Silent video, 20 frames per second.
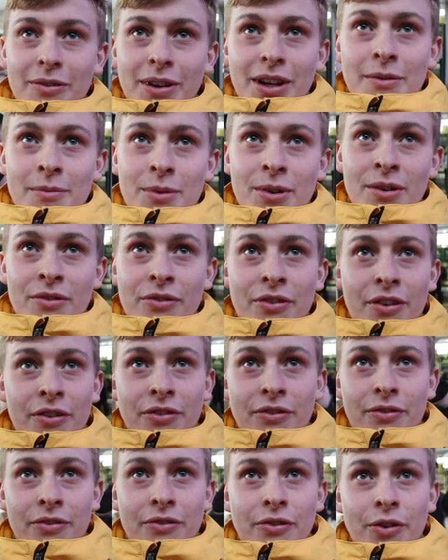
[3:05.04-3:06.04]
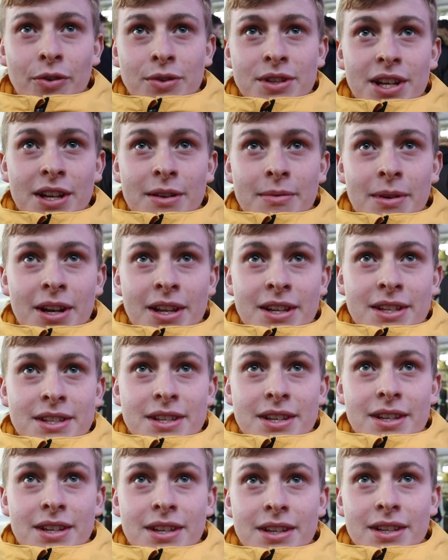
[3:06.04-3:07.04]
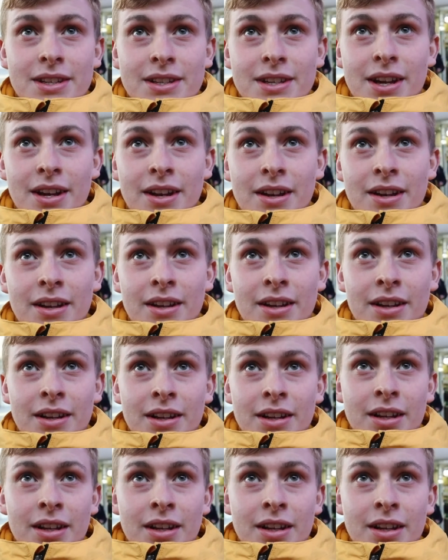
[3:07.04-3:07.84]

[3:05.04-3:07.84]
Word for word: We can board in fifteen, fourteen minutes. So I